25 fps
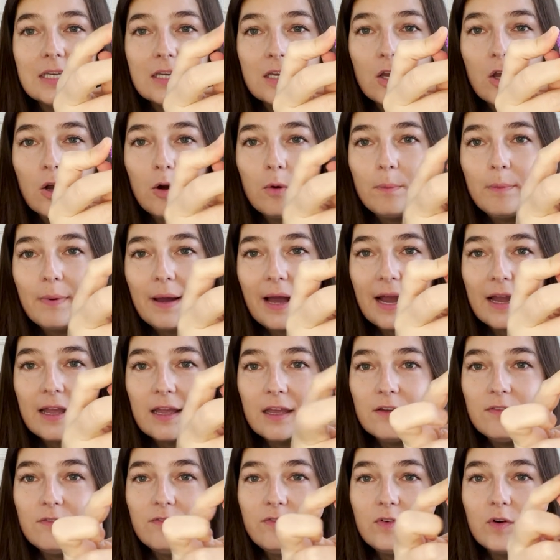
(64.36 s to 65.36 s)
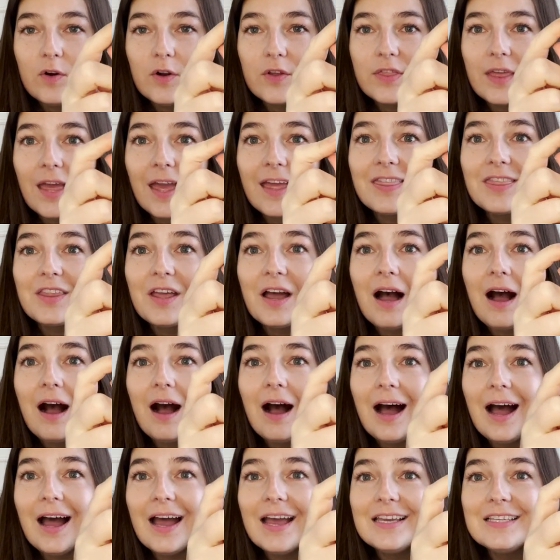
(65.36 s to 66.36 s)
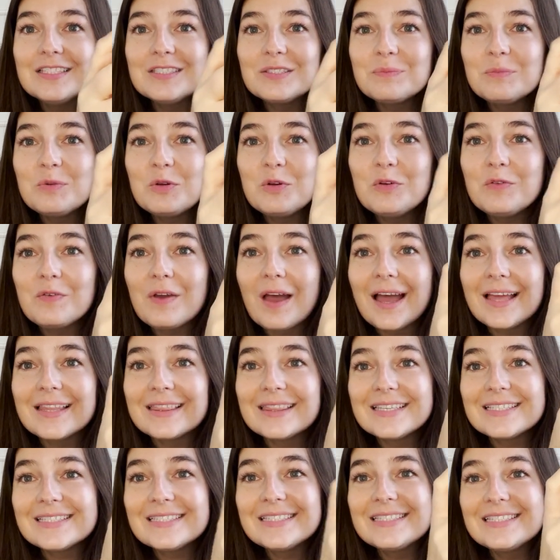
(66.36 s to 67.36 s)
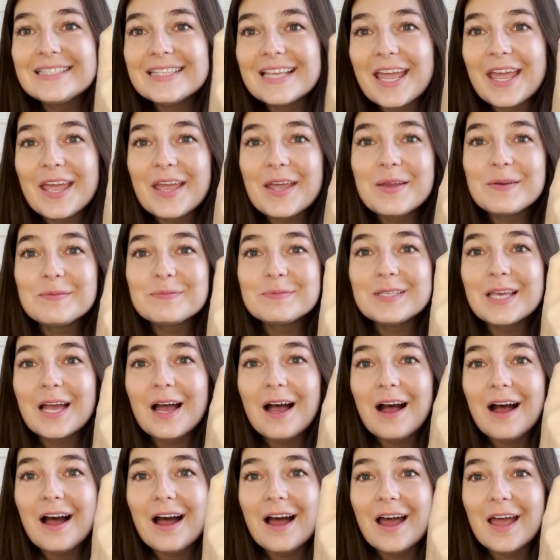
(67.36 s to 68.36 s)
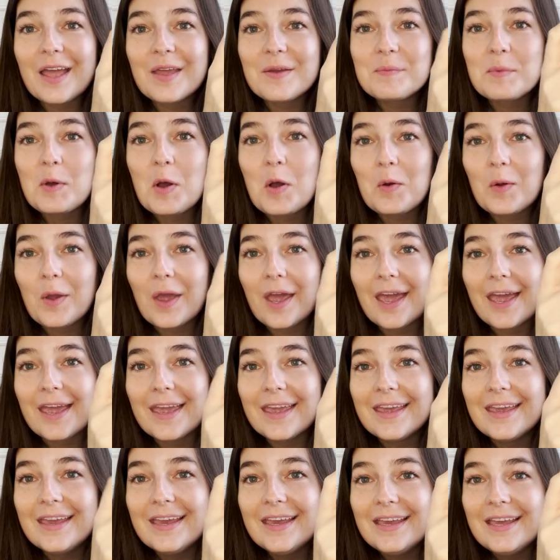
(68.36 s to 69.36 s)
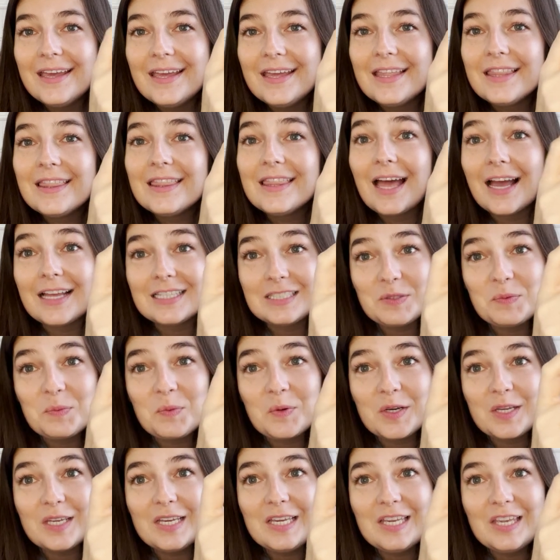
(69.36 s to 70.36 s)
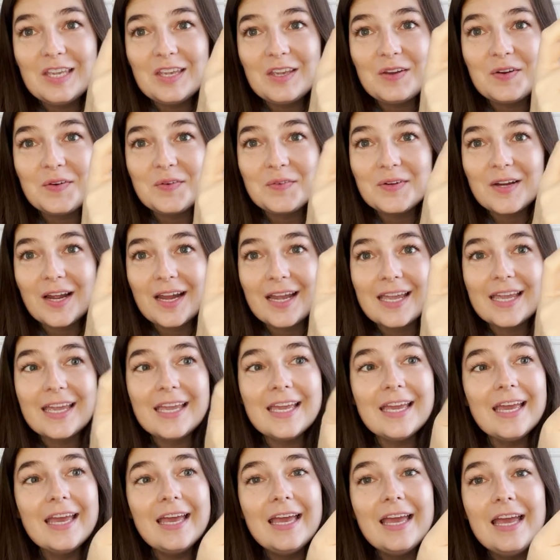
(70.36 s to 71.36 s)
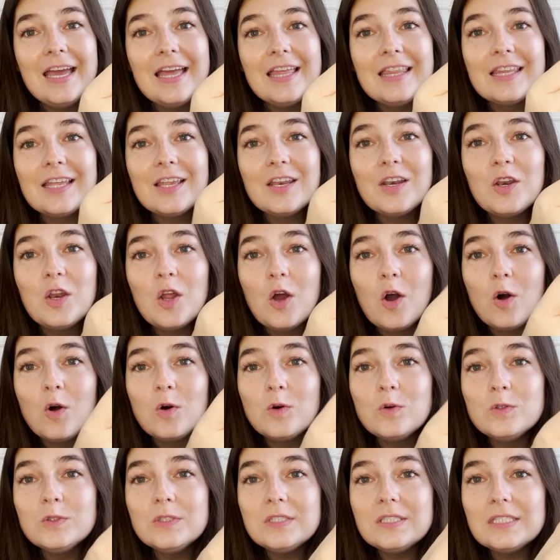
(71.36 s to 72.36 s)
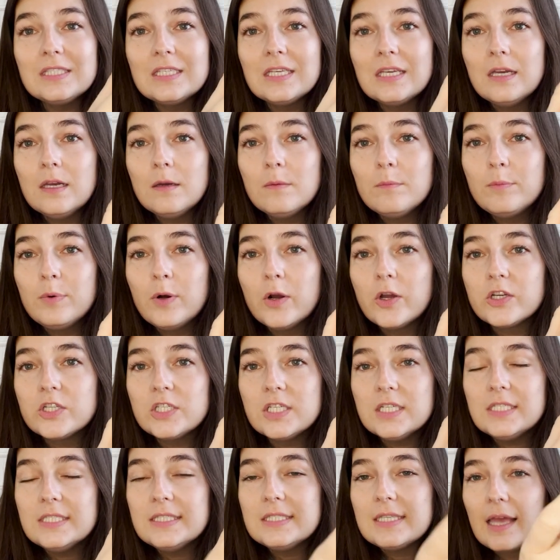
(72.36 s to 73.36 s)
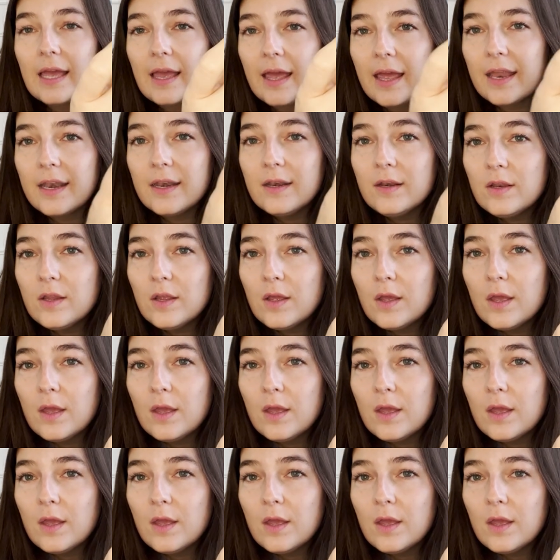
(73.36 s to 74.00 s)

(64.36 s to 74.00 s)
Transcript: go back and forth, and the eyes move at the same time. Okay, that's pretty cute, right? The nose pushes in.